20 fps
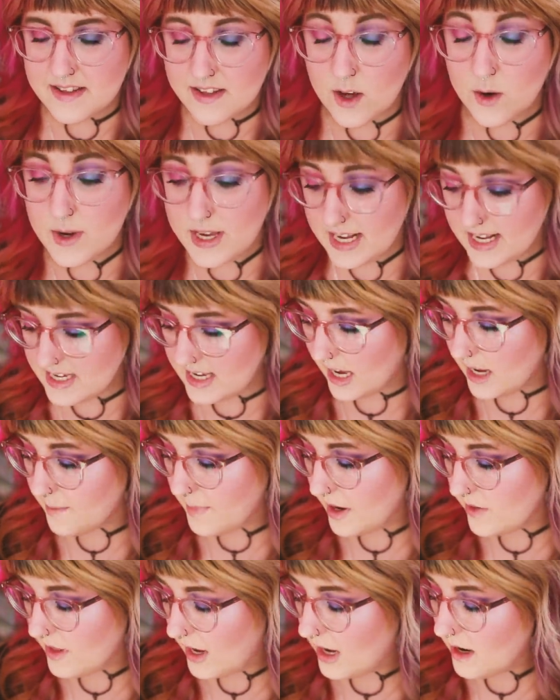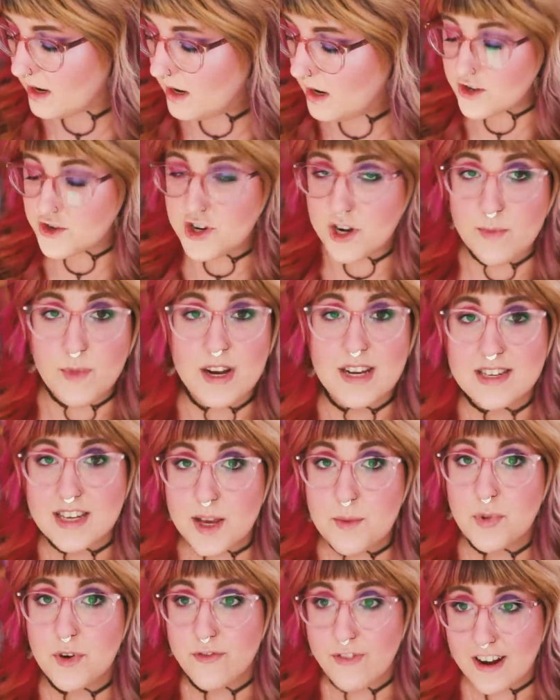Low-key sad about that. The Shimmering
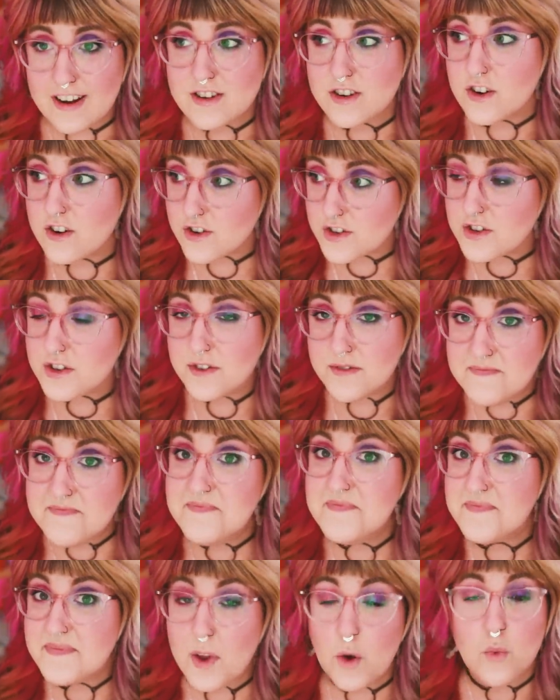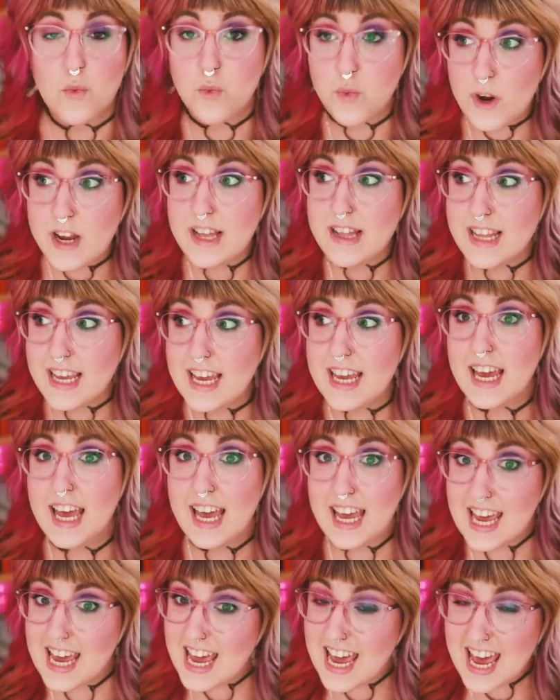Skin Perfectors really
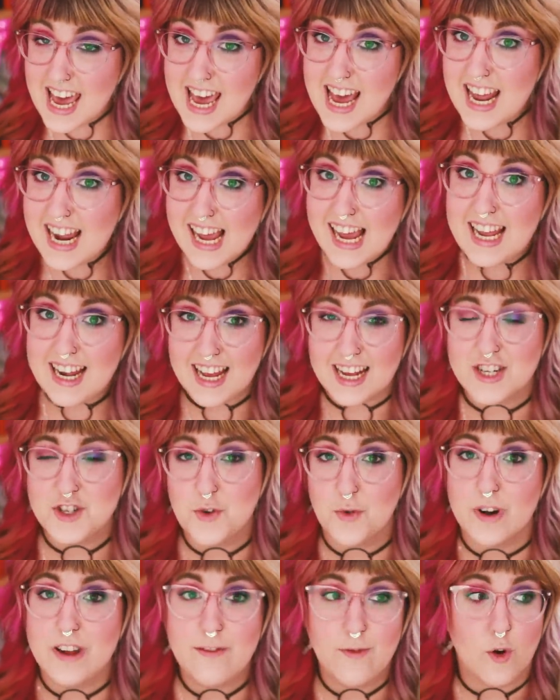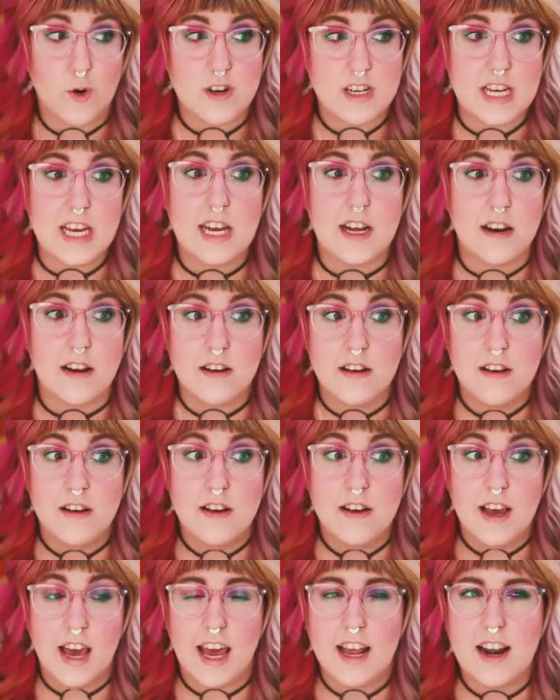hit it in twenty fourteen.
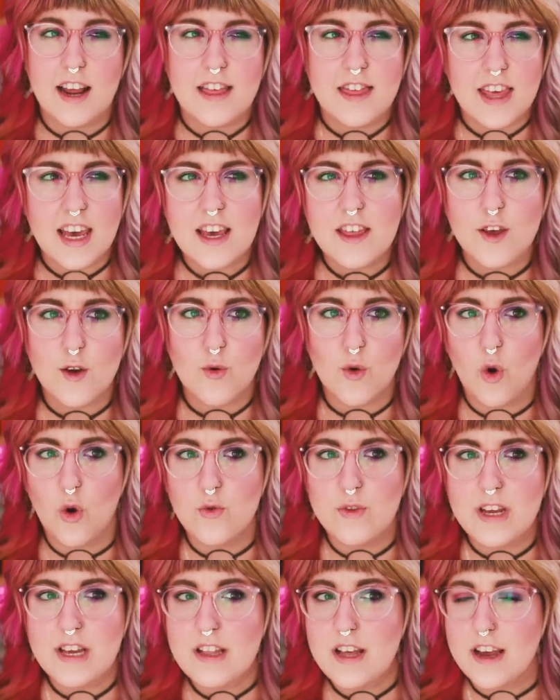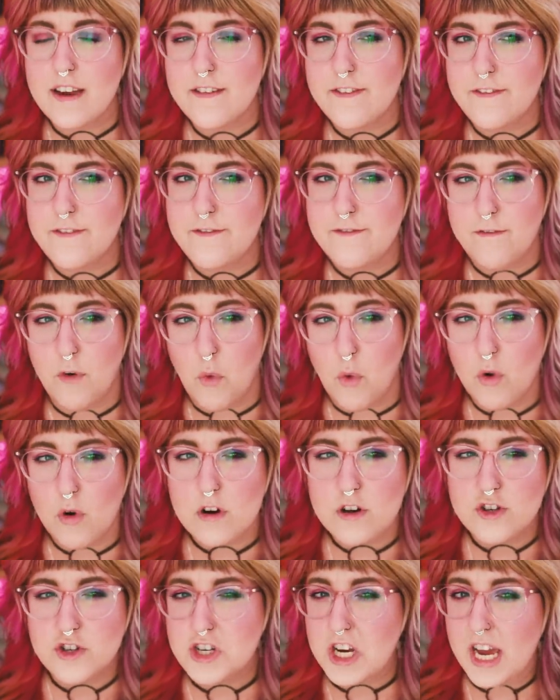And I think there were only like
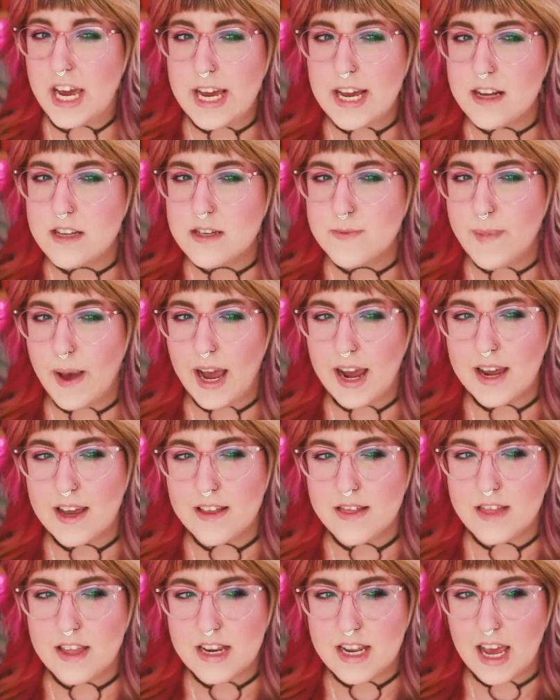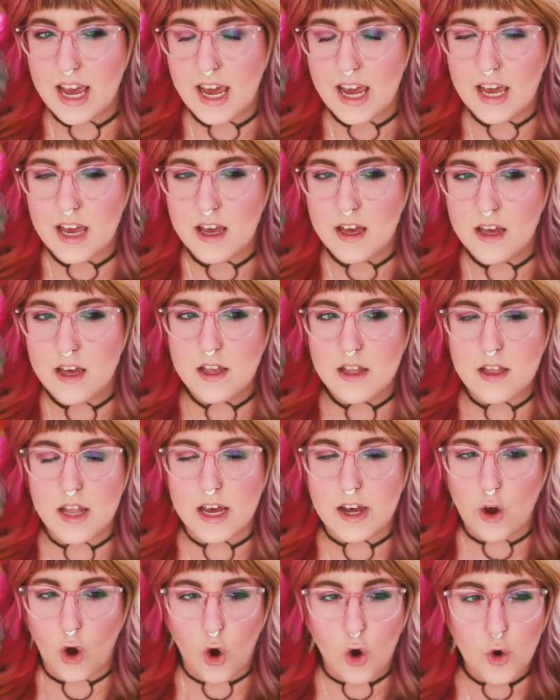four shades back in the day,
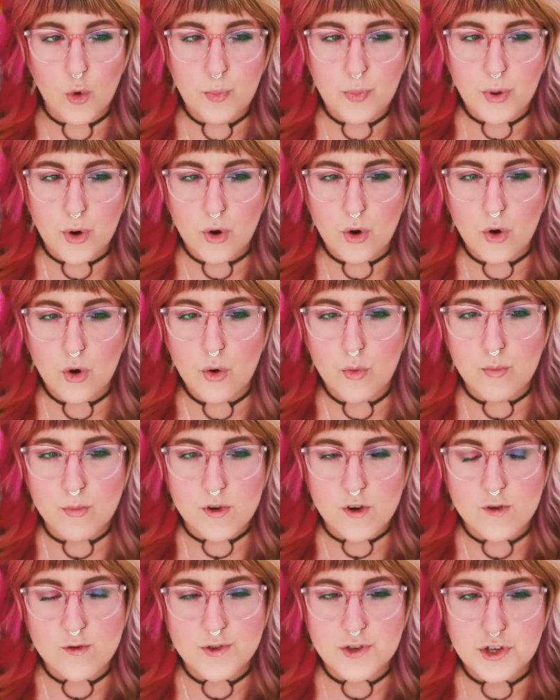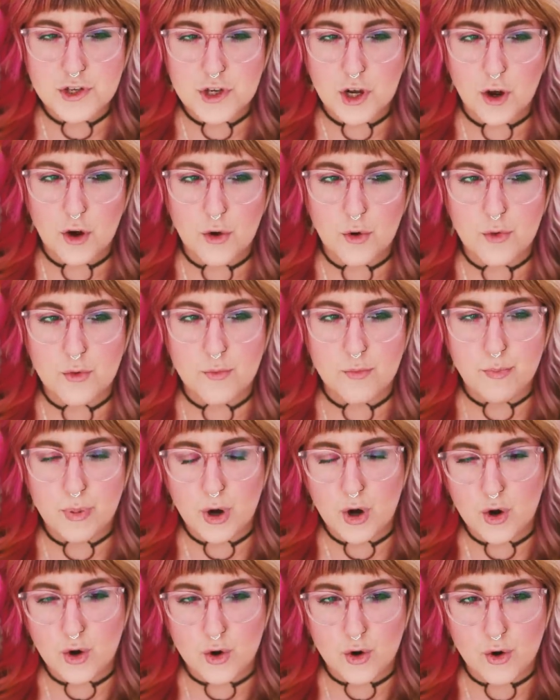like Opal, Moonstone,
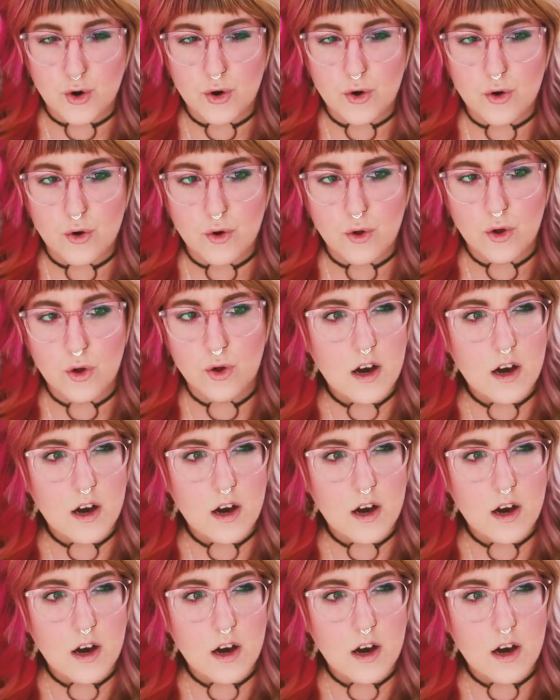Pearl.